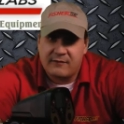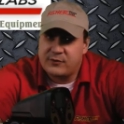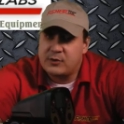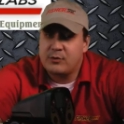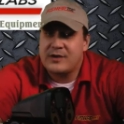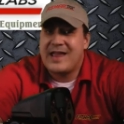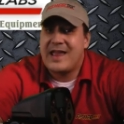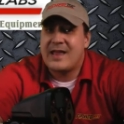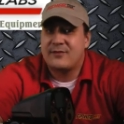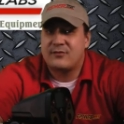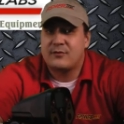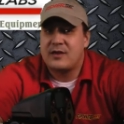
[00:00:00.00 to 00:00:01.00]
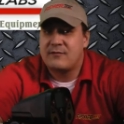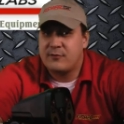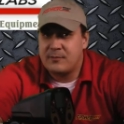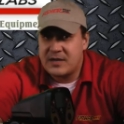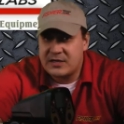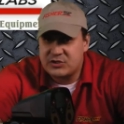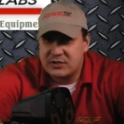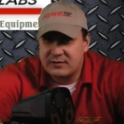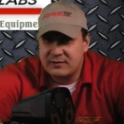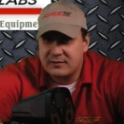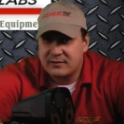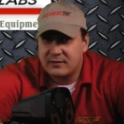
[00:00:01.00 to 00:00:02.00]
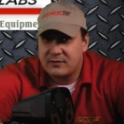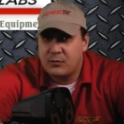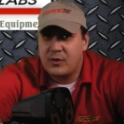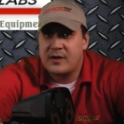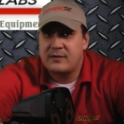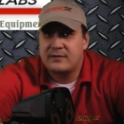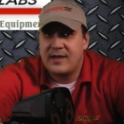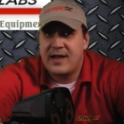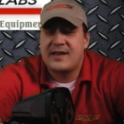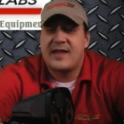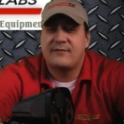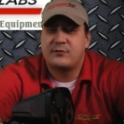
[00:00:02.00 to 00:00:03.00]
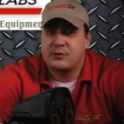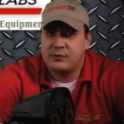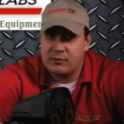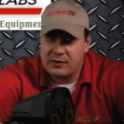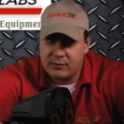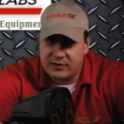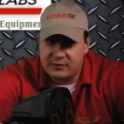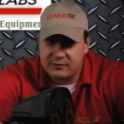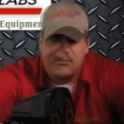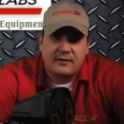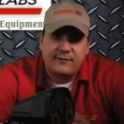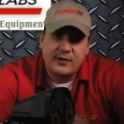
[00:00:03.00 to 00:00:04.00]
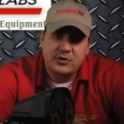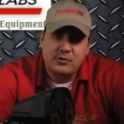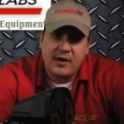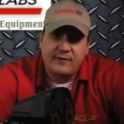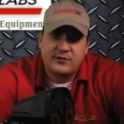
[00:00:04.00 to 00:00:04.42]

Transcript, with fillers: If you were to answer information, well, I'd have to agree with you. The Fisher